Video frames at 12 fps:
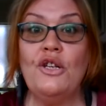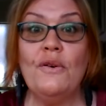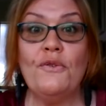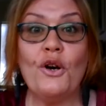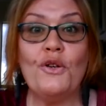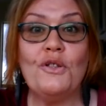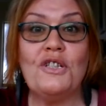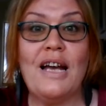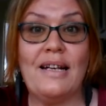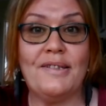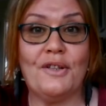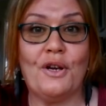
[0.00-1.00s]
you've got your
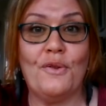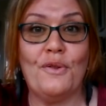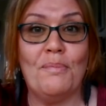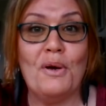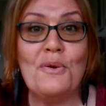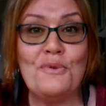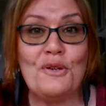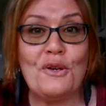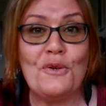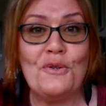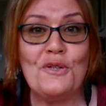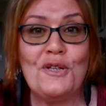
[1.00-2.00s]
chance to go to the moon,
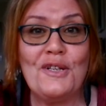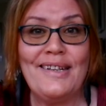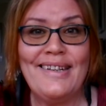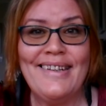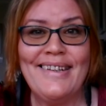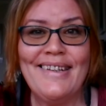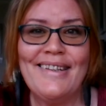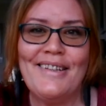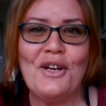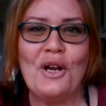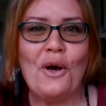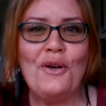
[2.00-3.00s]
dude.
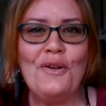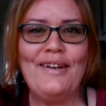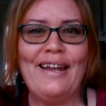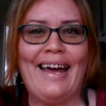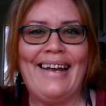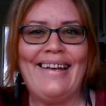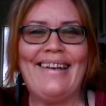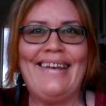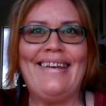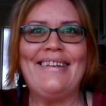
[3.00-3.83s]
You know, like,